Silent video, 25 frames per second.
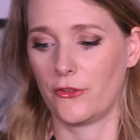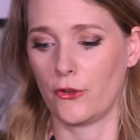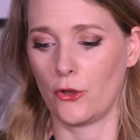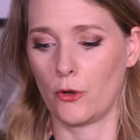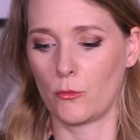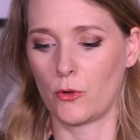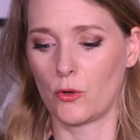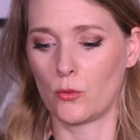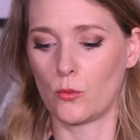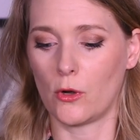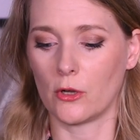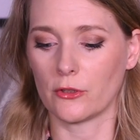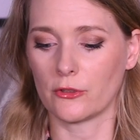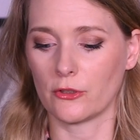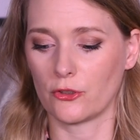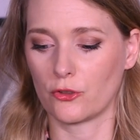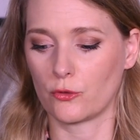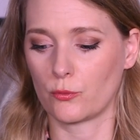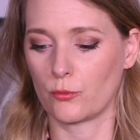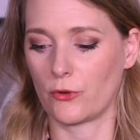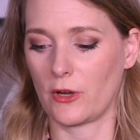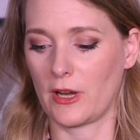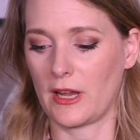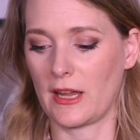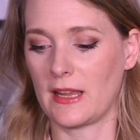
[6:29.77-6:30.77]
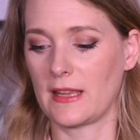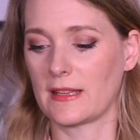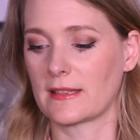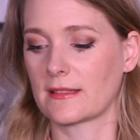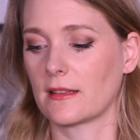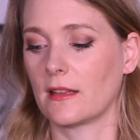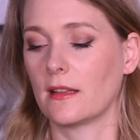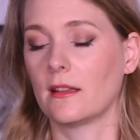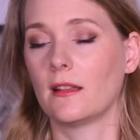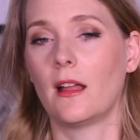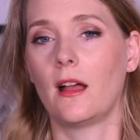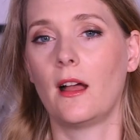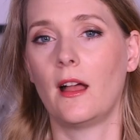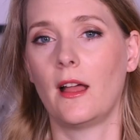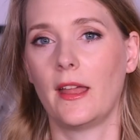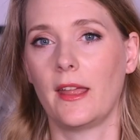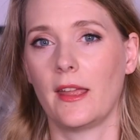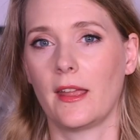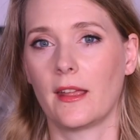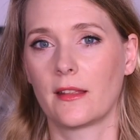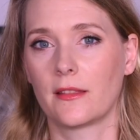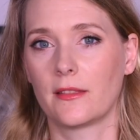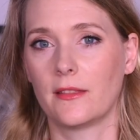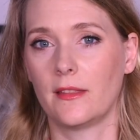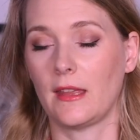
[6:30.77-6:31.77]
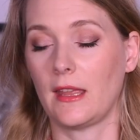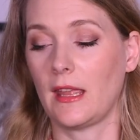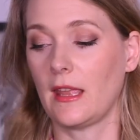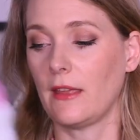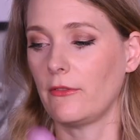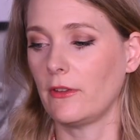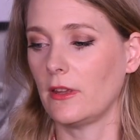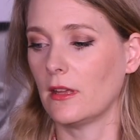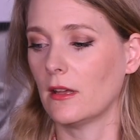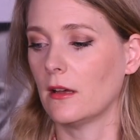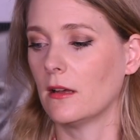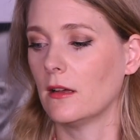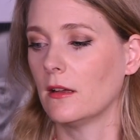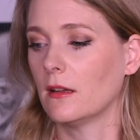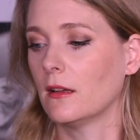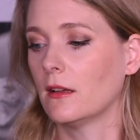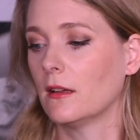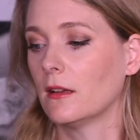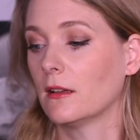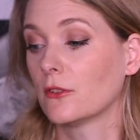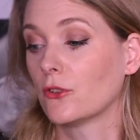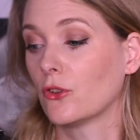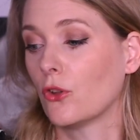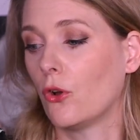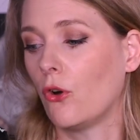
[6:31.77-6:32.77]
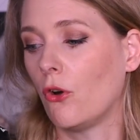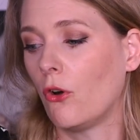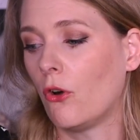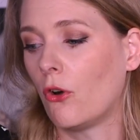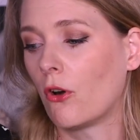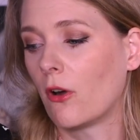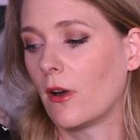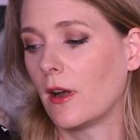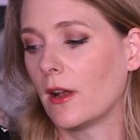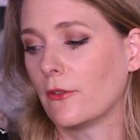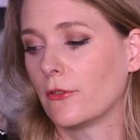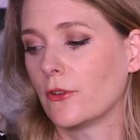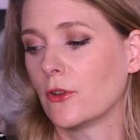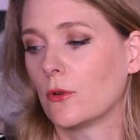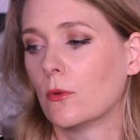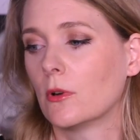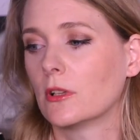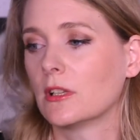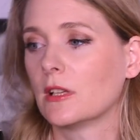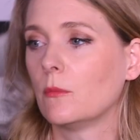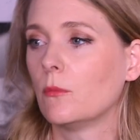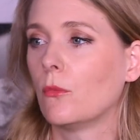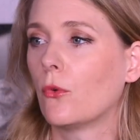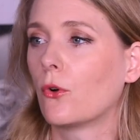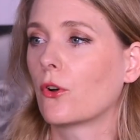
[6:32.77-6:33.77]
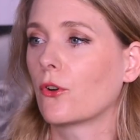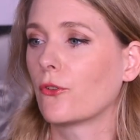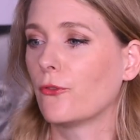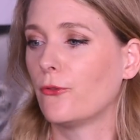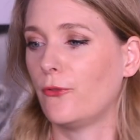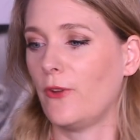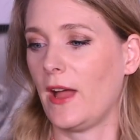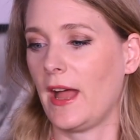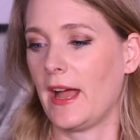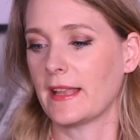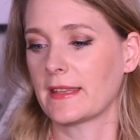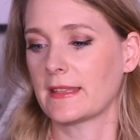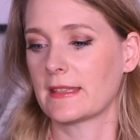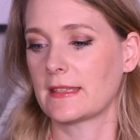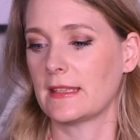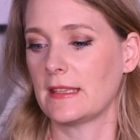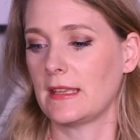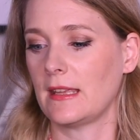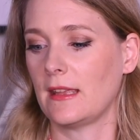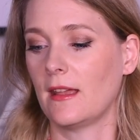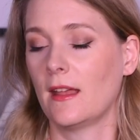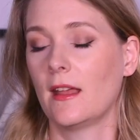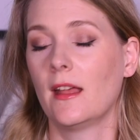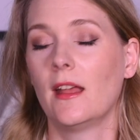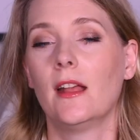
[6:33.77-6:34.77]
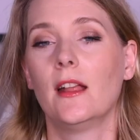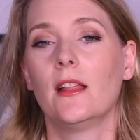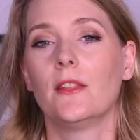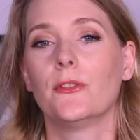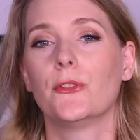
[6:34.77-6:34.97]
thermal water sprays, like the Evian, or if you want more fancy,